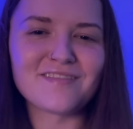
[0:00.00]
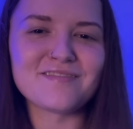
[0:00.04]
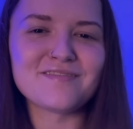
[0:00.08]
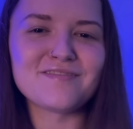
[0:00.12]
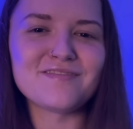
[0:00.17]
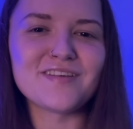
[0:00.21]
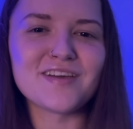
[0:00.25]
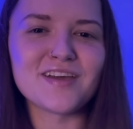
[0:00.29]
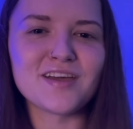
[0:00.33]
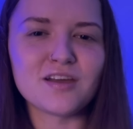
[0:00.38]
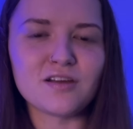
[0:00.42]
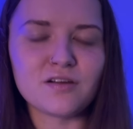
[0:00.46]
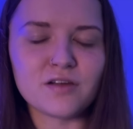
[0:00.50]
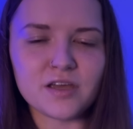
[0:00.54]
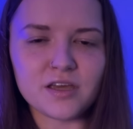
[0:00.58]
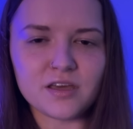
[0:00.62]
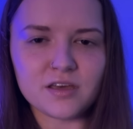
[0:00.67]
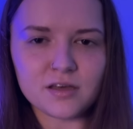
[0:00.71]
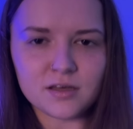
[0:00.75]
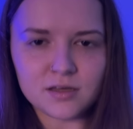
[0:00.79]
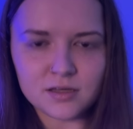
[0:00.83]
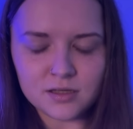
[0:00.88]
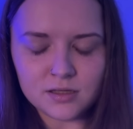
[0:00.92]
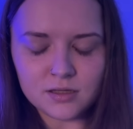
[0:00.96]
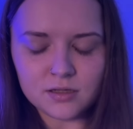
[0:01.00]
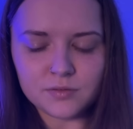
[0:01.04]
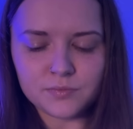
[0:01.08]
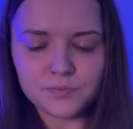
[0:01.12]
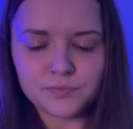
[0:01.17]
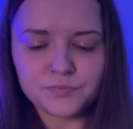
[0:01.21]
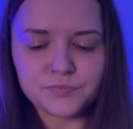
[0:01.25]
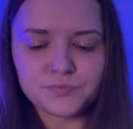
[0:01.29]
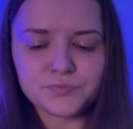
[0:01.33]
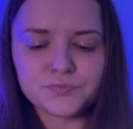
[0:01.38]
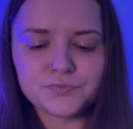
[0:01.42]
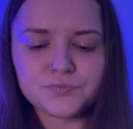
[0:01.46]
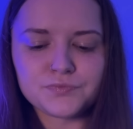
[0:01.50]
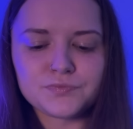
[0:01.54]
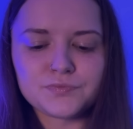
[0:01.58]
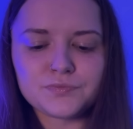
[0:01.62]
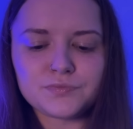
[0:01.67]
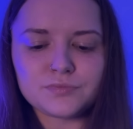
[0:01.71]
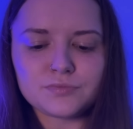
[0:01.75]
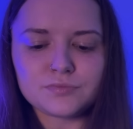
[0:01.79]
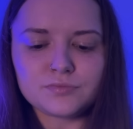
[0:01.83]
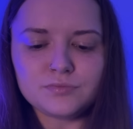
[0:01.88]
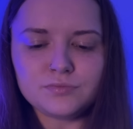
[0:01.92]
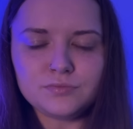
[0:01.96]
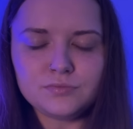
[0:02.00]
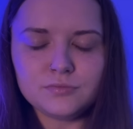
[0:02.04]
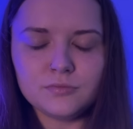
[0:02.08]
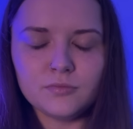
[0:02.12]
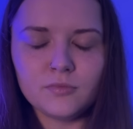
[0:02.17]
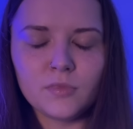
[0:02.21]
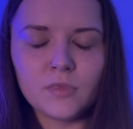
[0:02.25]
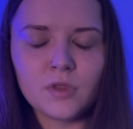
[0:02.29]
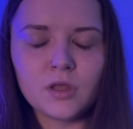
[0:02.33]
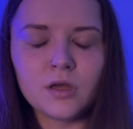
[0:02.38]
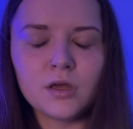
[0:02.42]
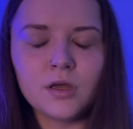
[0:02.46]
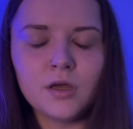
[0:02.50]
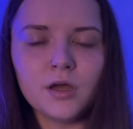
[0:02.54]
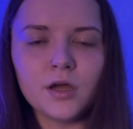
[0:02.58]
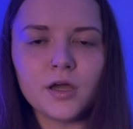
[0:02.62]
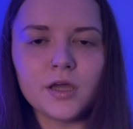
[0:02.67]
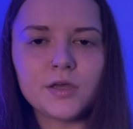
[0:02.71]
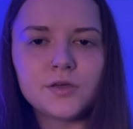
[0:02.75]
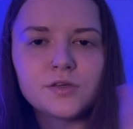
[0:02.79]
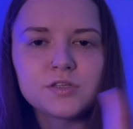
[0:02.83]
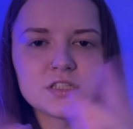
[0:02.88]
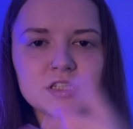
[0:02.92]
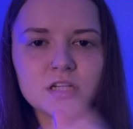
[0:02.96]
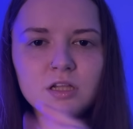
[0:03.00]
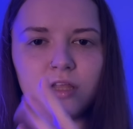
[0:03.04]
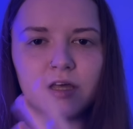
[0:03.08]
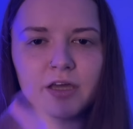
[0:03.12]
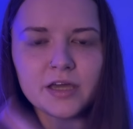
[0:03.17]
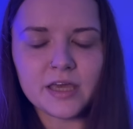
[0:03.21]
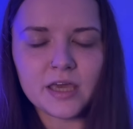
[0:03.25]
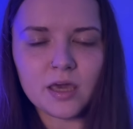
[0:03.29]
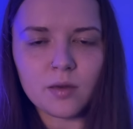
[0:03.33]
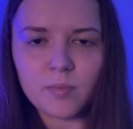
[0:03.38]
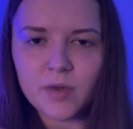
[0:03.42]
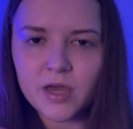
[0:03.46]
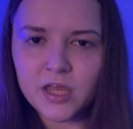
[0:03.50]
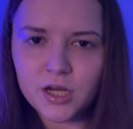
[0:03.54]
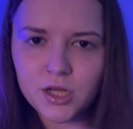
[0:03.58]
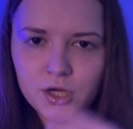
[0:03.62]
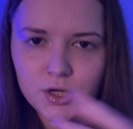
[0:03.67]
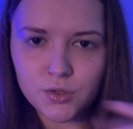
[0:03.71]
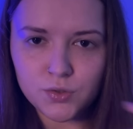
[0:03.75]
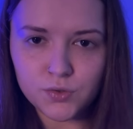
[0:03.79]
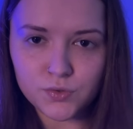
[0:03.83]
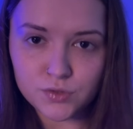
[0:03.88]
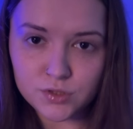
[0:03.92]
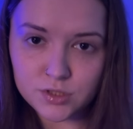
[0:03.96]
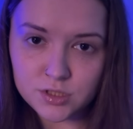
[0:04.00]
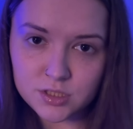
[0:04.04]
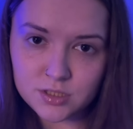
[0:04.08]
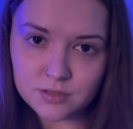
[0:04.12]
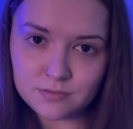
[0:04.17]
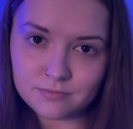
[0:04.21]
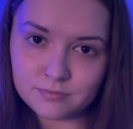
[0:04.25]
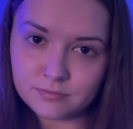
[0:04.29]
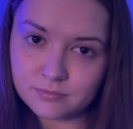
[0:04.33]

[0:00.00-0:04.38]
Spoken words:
Very good. Are you still looking at my nose?